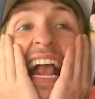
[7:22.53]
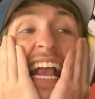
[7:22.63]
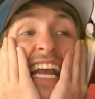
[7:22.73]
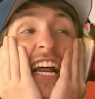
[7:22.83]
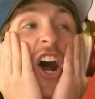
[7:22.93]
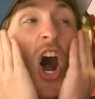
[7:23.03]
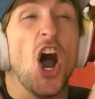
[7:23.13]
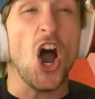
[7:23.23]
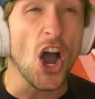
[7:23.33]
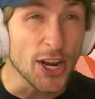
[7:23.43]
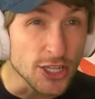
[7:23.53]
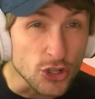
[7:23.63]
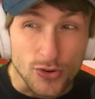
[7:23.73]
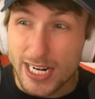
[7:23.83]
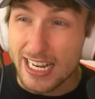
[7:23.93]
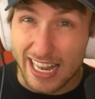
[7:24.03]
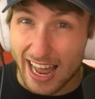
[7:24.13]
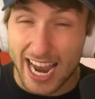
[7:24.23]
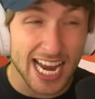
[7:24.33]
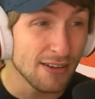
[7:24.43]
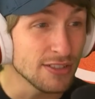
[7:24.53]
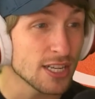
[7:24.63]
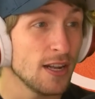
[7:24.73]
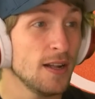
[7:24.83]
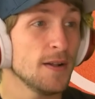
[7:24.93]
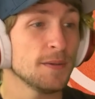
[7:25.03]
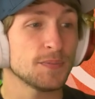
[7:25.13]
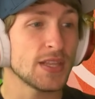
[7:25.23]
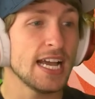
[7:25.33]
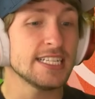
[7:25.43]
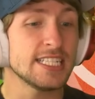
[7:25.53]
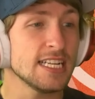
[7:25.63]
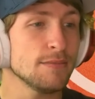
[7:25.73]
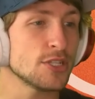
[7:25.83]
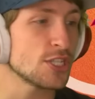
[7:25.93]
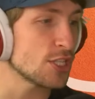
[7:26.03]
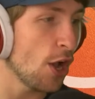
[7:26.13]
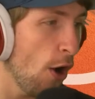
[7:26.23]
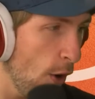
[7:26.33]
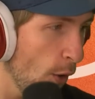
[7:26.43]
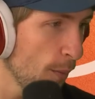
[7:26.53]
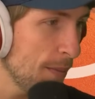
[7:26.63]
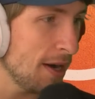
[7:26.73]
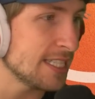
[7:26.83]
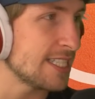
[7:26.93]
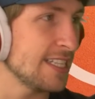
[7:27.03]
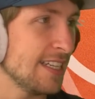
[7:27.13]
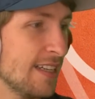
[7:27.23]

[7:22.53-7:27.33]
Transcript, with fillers: eight hundred lives. That seems so busted.